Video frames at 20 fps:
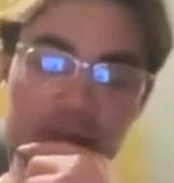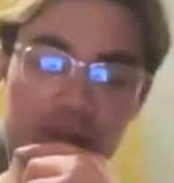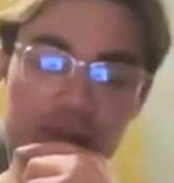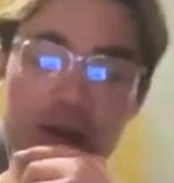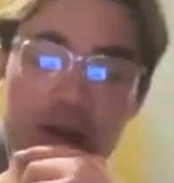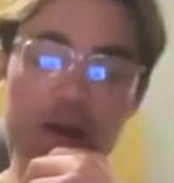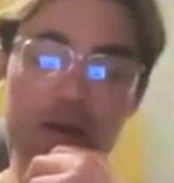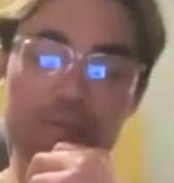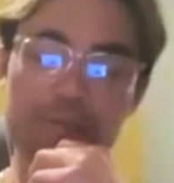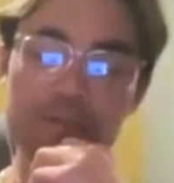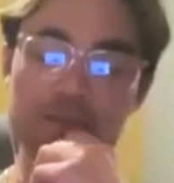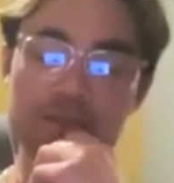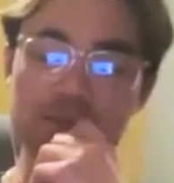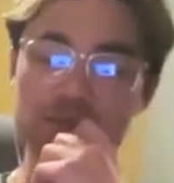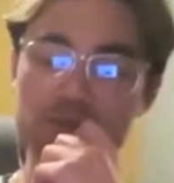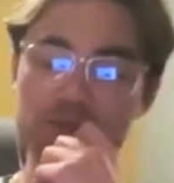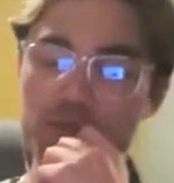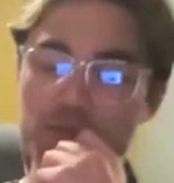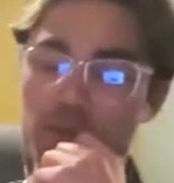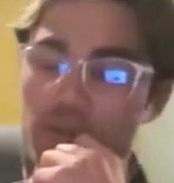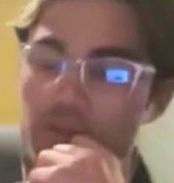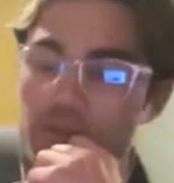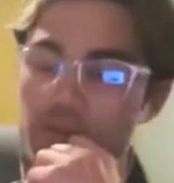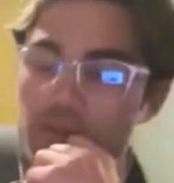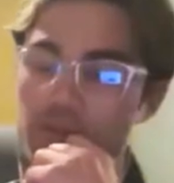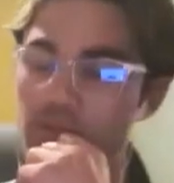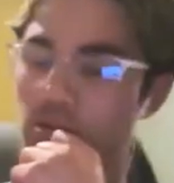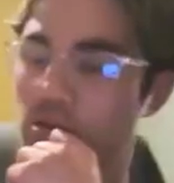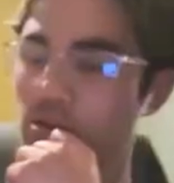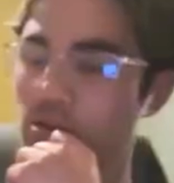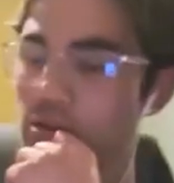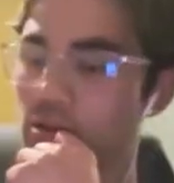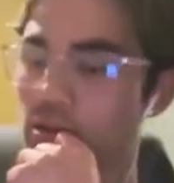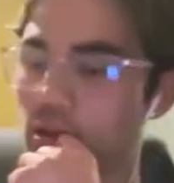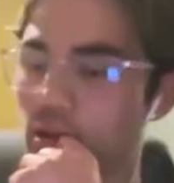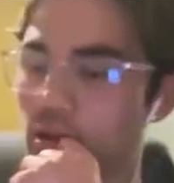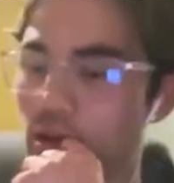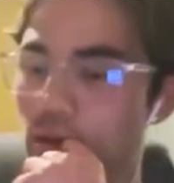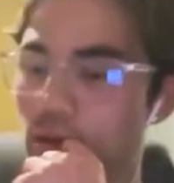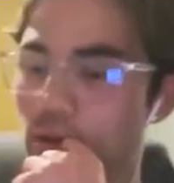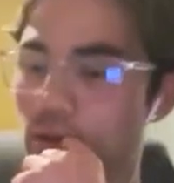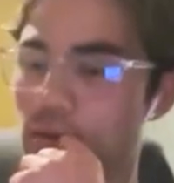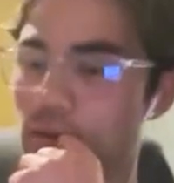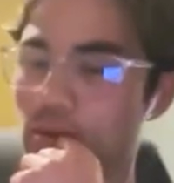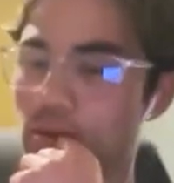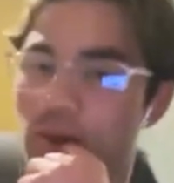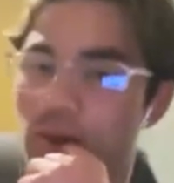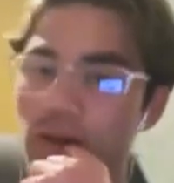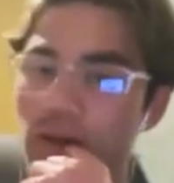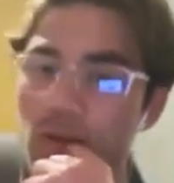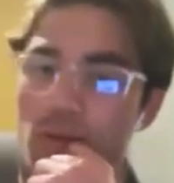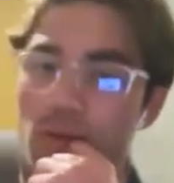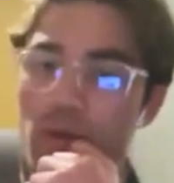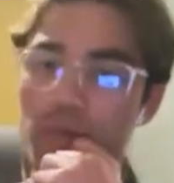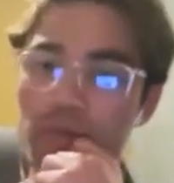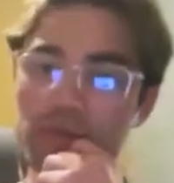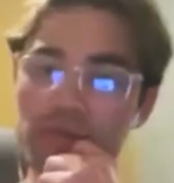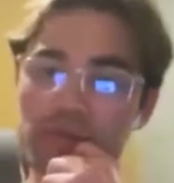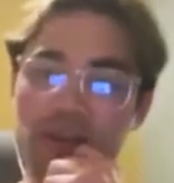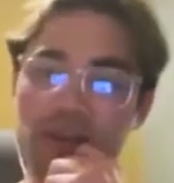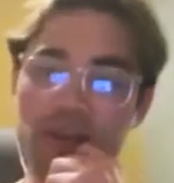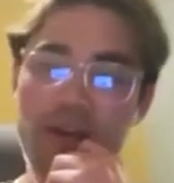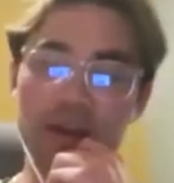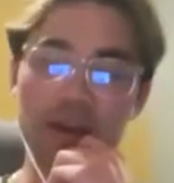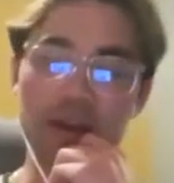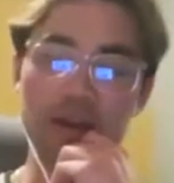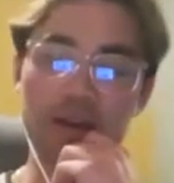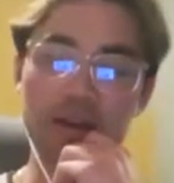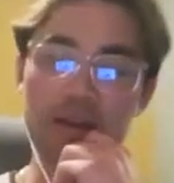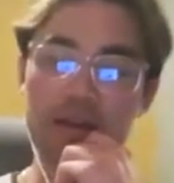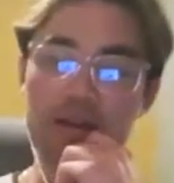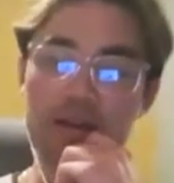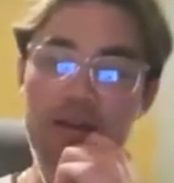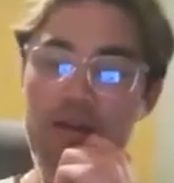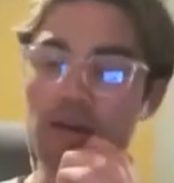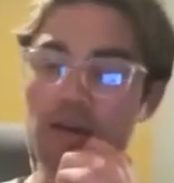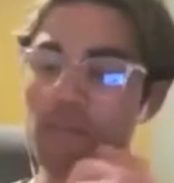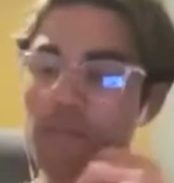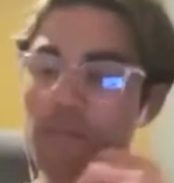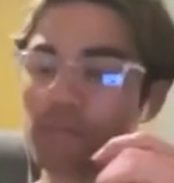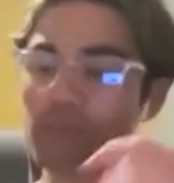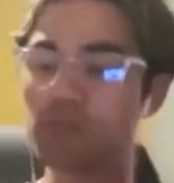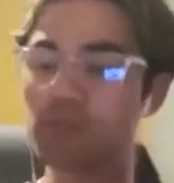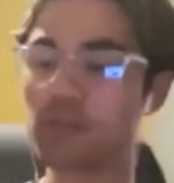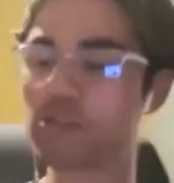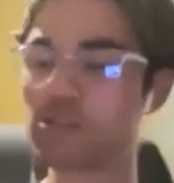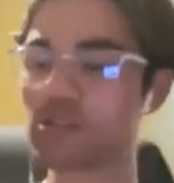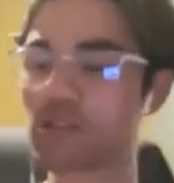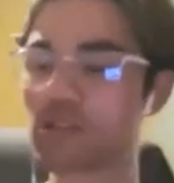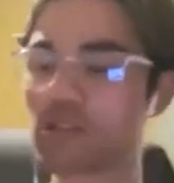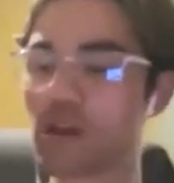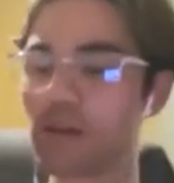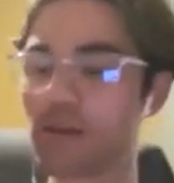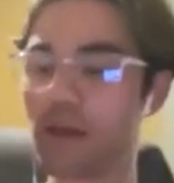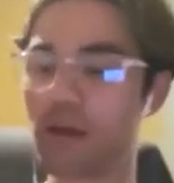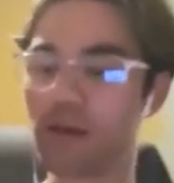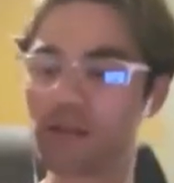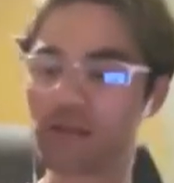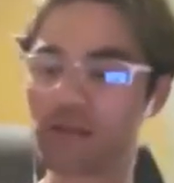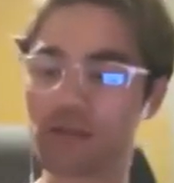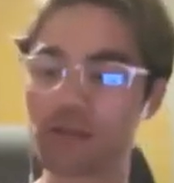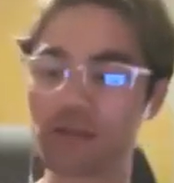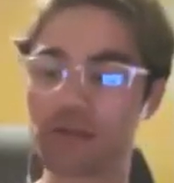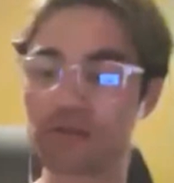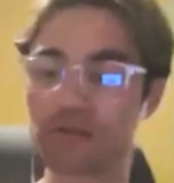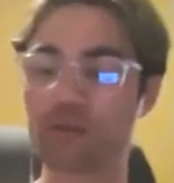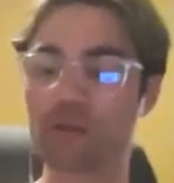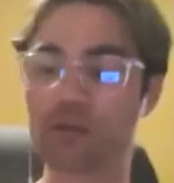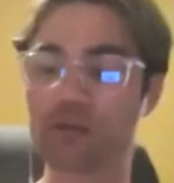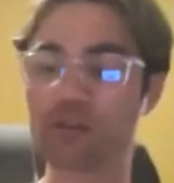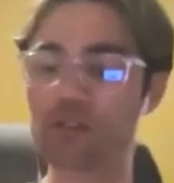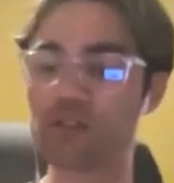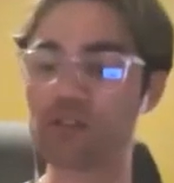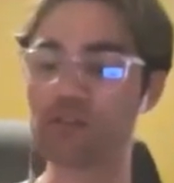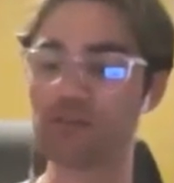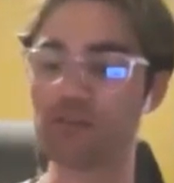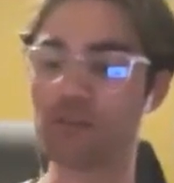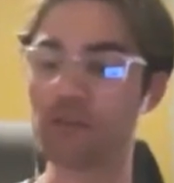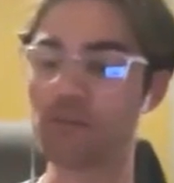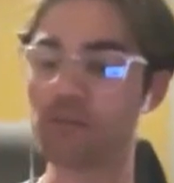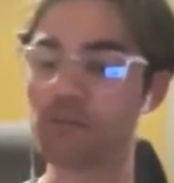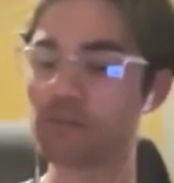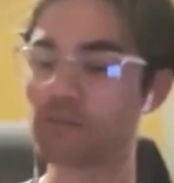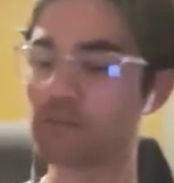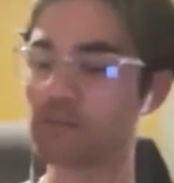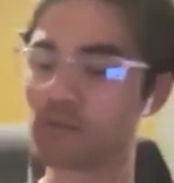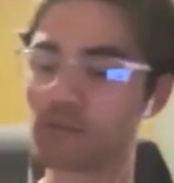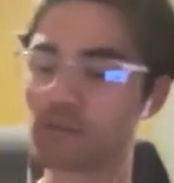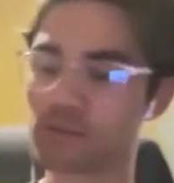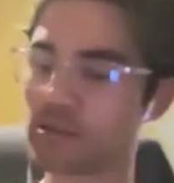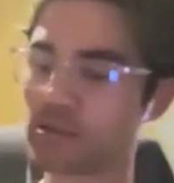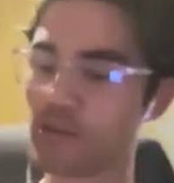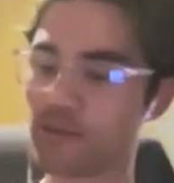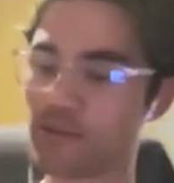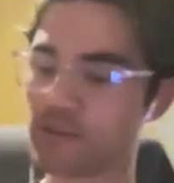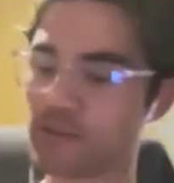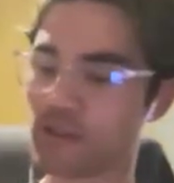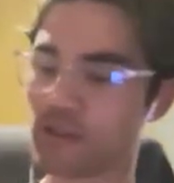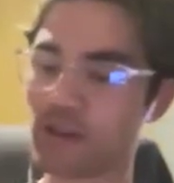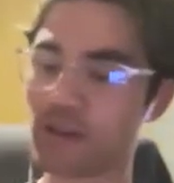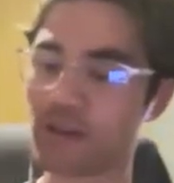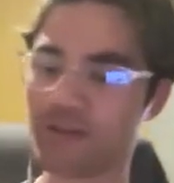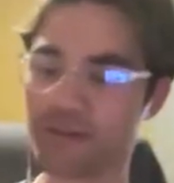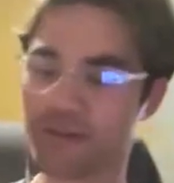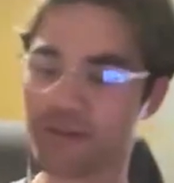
offense was pretty absurd with the amount of weapons they had, and that was a historic season for them. Just enough said.